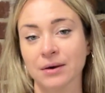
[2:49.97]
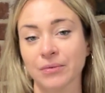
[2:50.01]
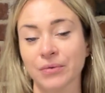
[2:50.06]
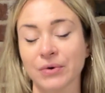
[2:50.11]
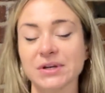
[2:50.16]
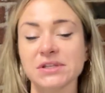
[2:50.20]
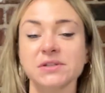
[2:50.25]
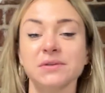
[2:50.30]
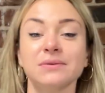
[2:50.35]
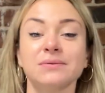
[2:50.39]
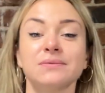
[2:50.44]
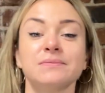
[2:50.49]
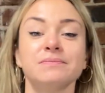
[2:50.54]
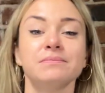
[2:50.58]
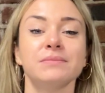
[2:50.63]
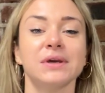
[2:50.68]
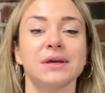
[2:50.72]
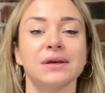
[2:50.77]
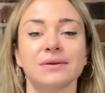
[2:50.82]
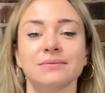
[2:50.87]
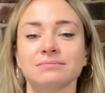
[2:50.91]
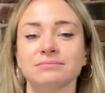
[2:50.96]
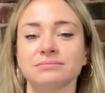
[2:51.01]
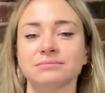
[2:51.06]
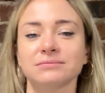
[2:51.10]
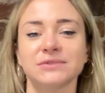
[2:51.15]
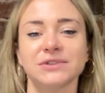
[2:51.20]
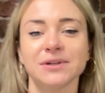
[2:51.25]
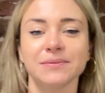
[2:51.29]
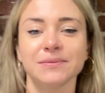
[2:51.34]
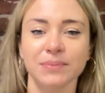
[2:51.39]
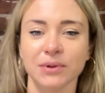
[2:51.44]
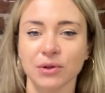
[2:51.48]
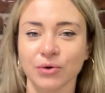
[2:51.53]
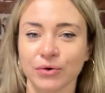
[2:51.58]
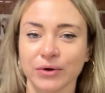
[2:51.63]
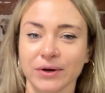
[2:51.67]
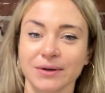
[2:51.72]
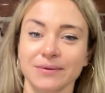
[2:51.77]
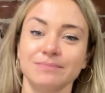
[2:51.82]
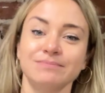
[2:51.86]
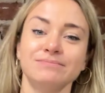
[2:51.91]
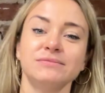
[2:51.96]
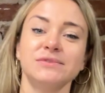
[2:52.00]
What does it mean, deep learning?